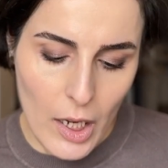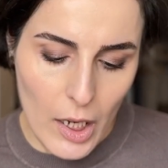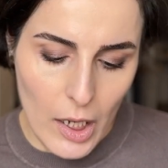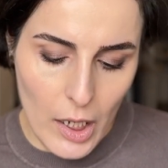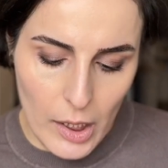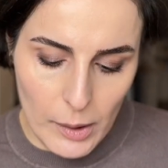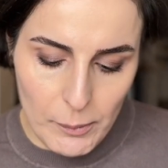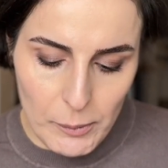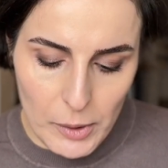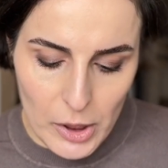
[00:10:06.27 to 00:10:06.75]

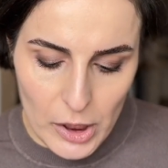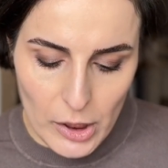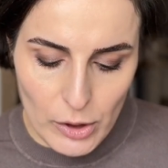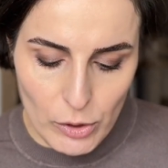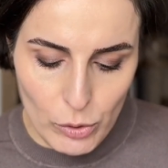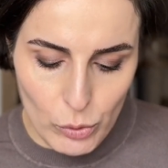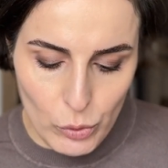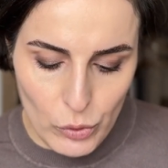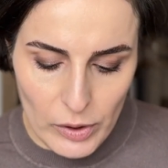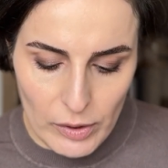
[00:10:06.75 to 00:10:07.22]
I'm gonna
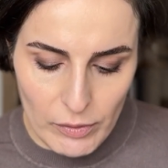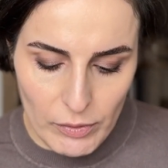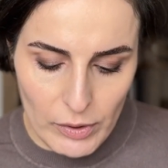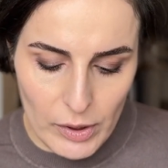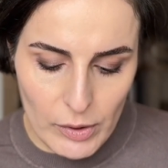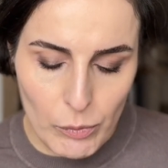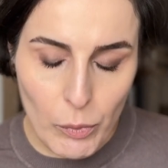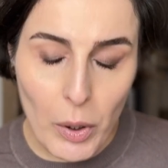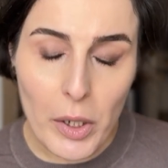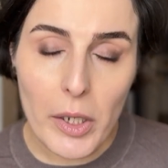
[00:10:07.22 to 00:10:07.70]
use it
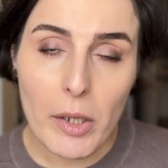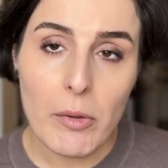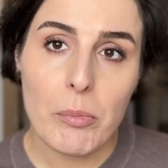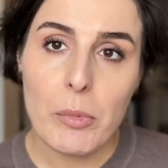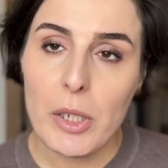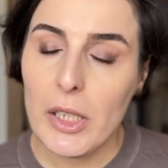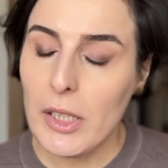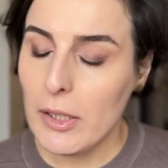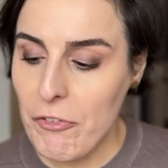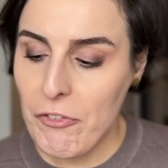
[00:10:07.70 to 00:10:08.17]
with one of
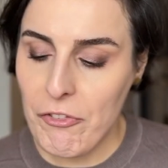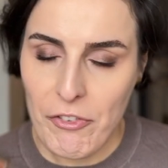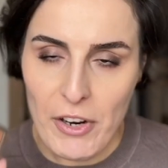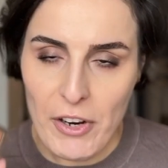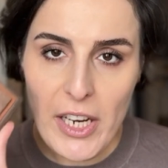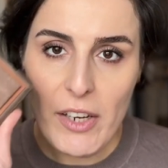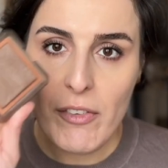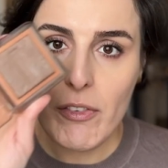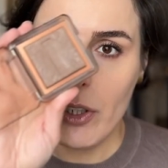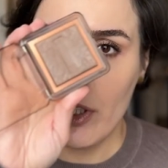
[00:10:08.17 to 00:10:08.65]
my
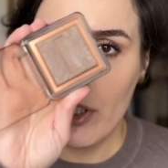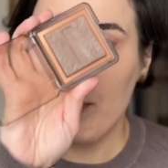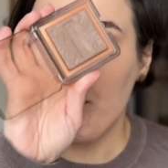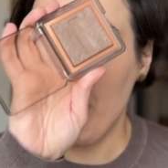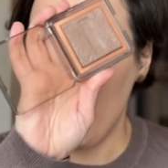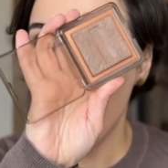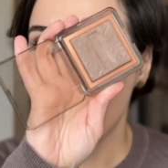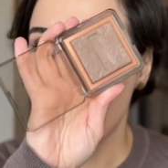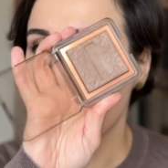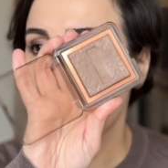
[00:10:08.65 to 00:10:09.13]
favorite
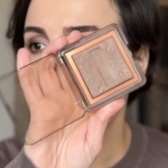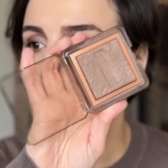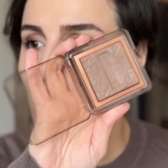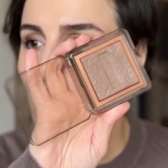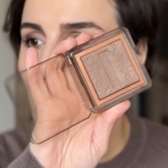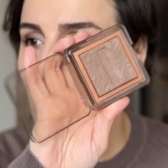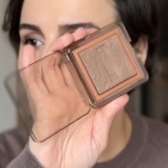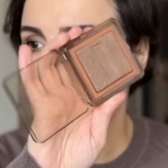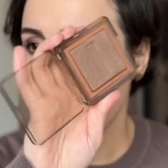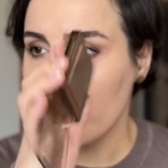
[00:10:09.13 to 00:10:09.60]
powder
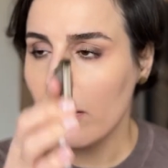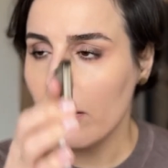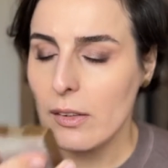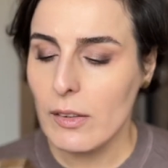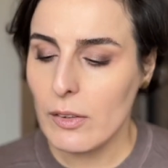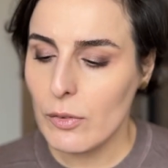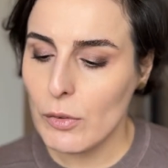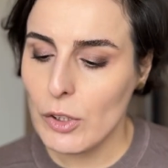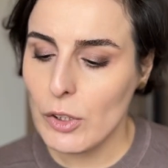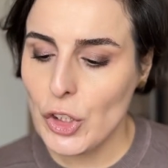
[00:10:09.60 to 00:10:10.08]

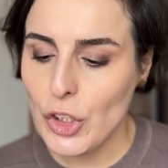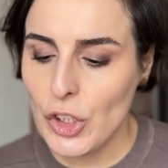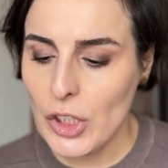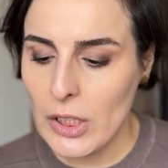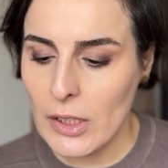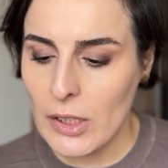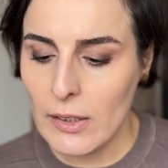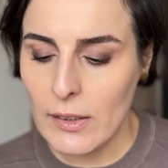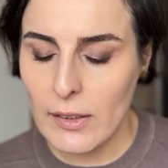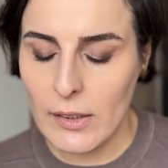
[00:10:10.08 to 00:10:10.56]
bronzers, which
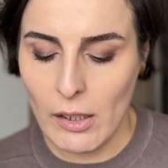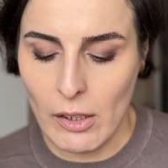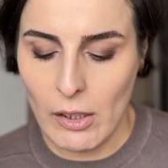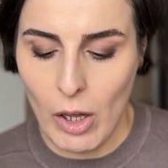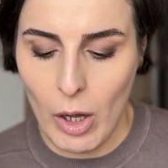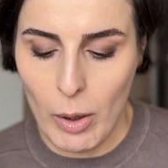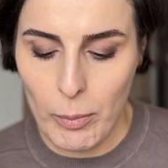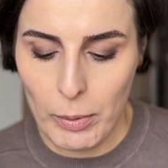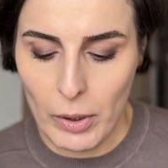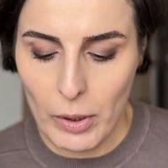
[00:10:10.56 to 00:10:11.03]
is the
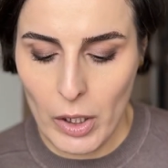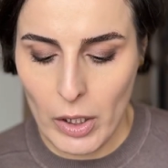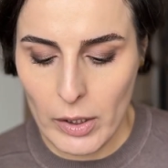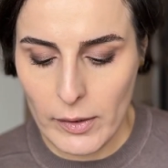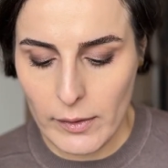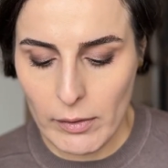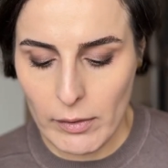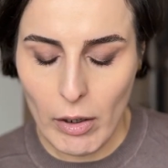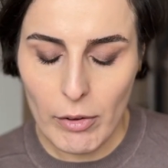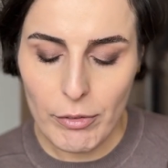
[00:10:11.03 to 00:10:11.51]
Nabla
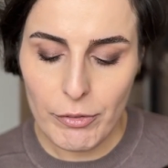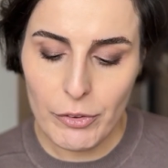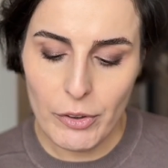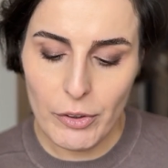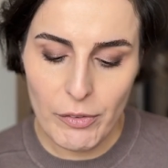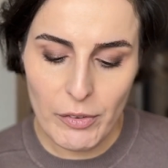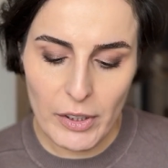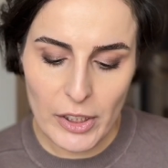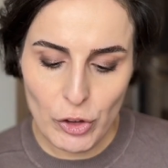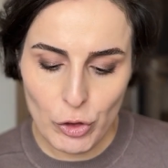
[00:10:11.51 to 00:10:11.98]
Soft
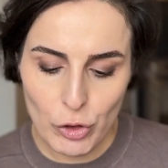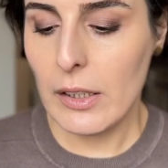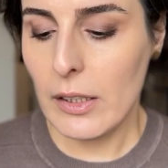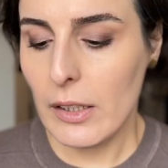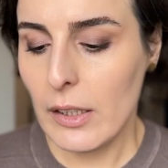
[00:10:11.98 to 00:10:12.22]
Revenge.